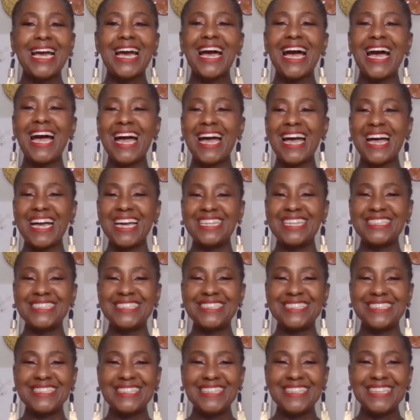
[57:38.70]

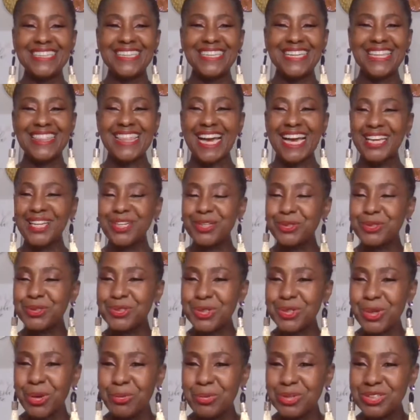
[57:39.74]
And thank you
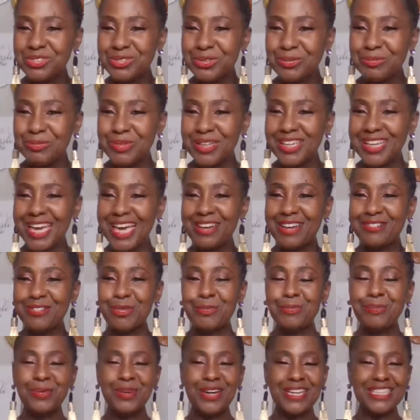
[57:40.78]
so much for being ever
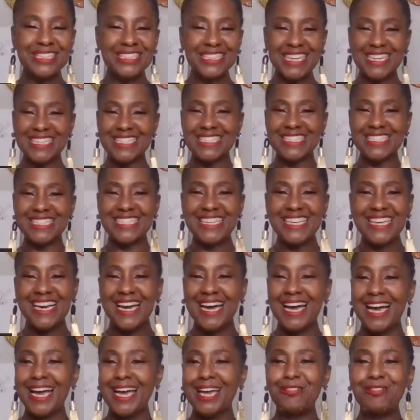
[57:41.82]
present.
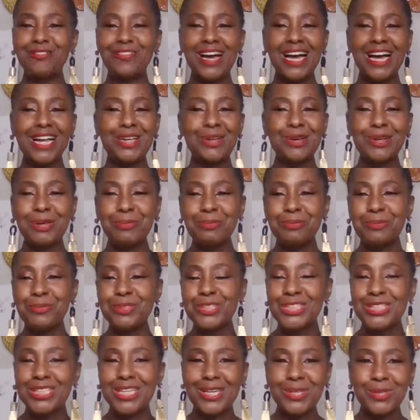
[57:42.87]
I value and
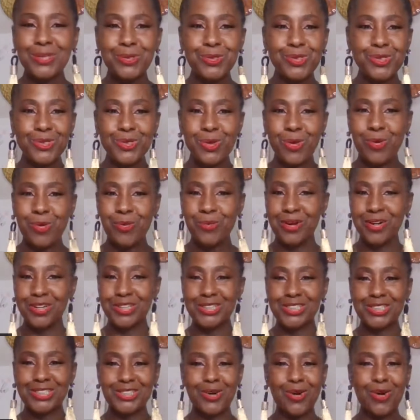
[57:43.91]
appreciate you so
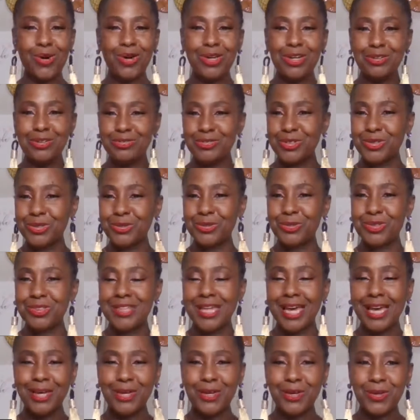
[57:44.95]
much. All of you,
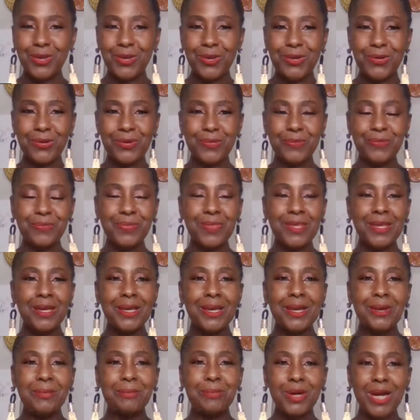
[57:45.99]
thank you.
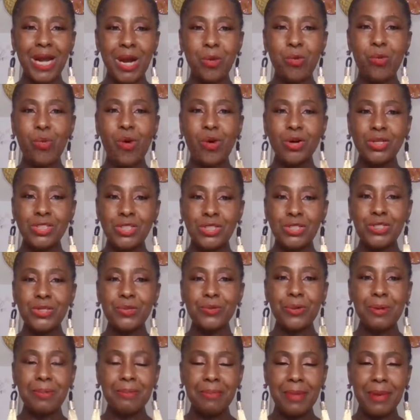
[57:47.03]
But I want you to
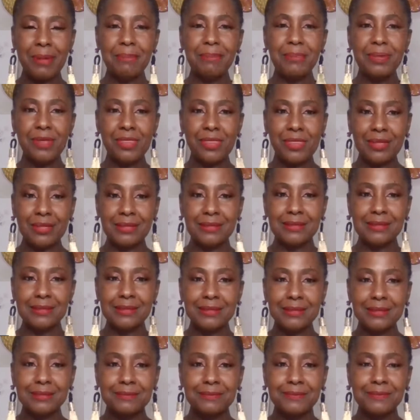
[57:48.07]
remember
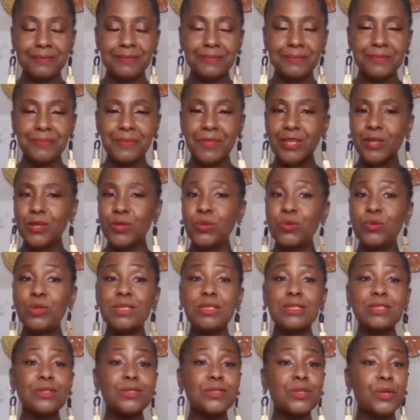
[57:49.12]
this: you
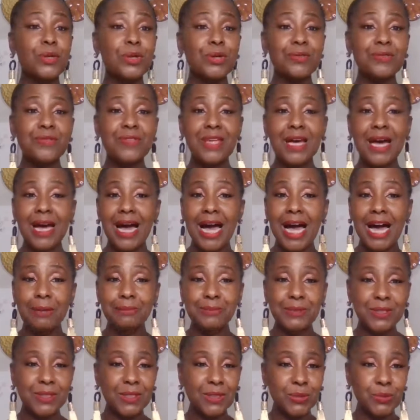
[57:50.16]
deserve the
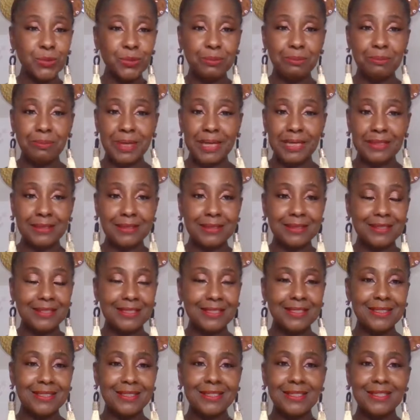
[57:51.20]
absolute best.